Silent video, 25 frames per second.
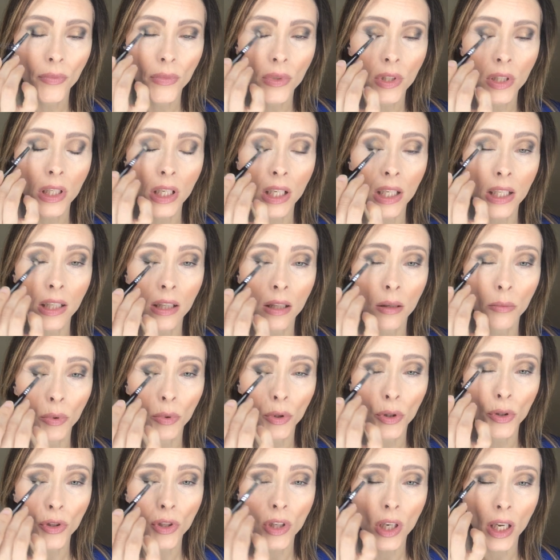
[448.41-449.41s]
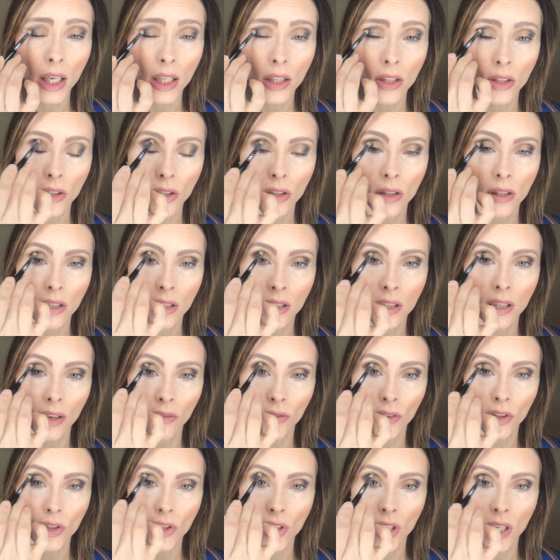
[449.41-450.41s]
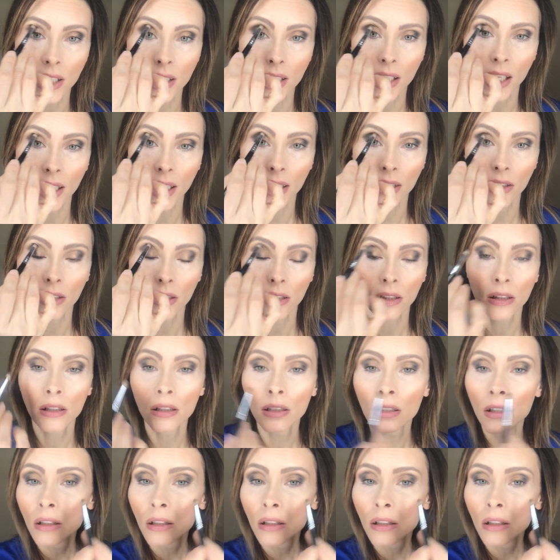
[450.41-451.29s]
since the blue shades are several shades lighter.